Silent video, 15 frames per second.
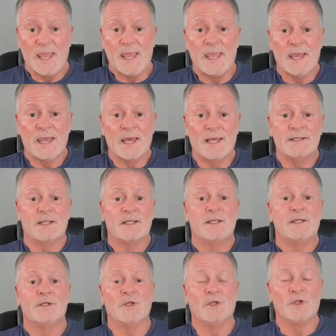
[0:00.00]
and
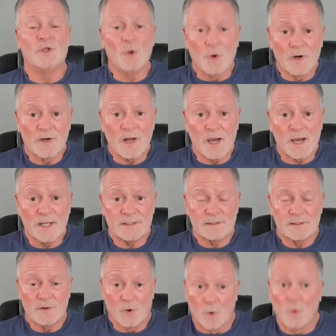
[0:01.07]
you're not,
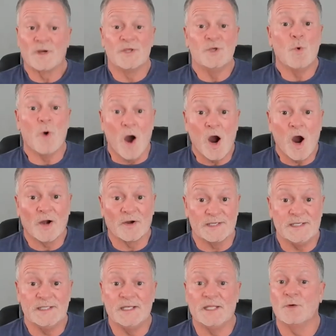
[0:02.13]
or you are
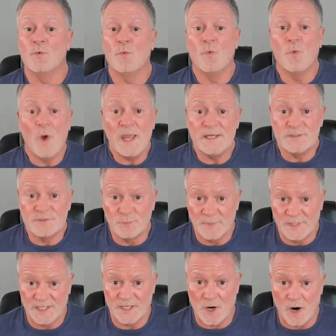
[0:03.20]
eating way too
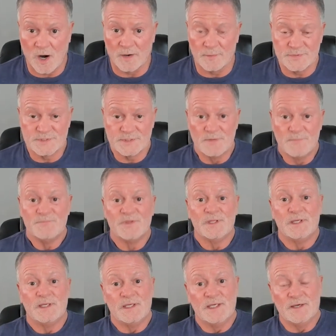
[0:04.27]
many carbs
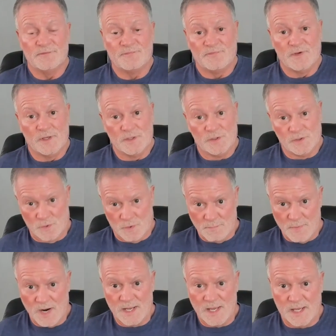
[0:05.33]
if you're
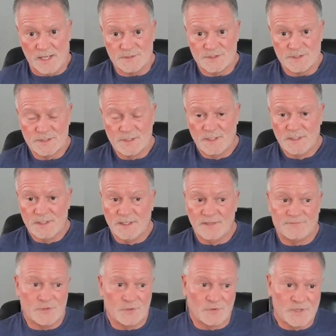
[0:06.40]
my age.
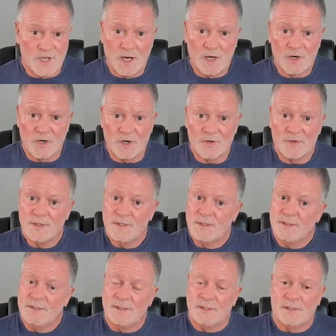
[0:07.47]
If you're younger,
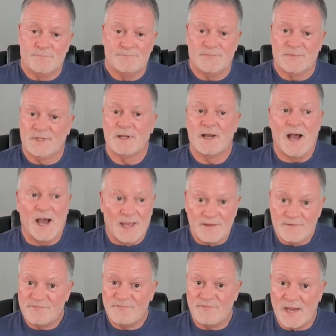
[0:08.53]
I
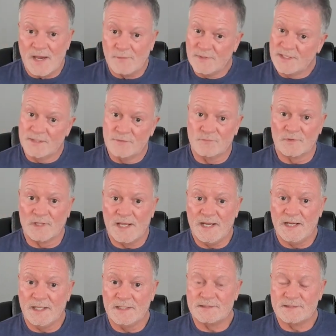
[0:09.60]
have found, again,
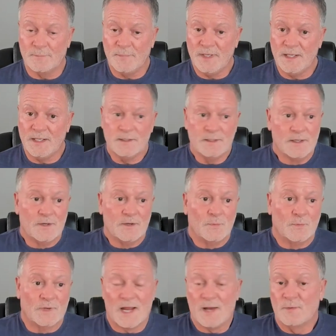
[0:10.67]
relating it to me,
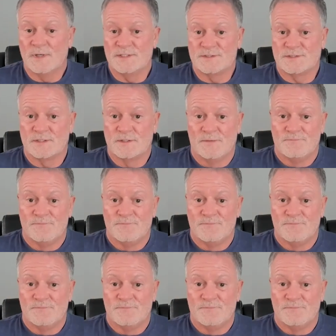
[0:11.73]
when I was